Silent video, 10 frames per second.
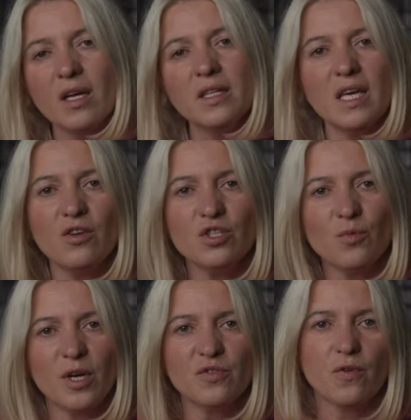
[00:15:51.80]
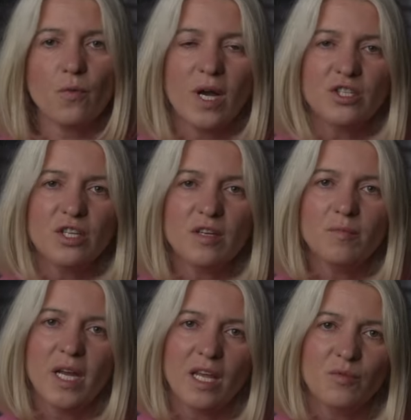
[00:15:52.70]
Thank you so much for watching.
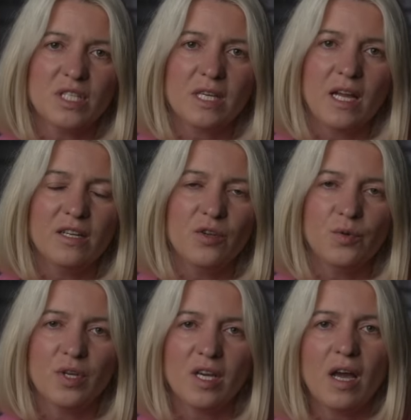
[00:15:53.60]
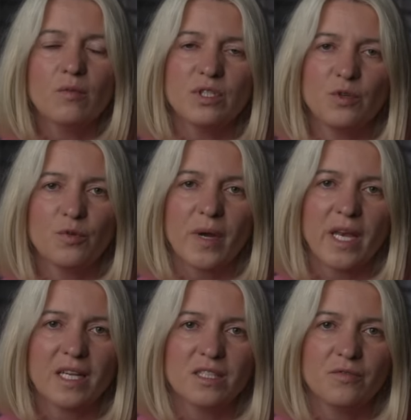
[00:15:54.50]
My name is Skyler Ewing. I'll see you in my
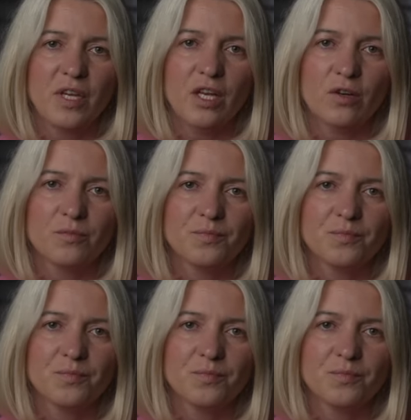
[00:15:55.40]
next video.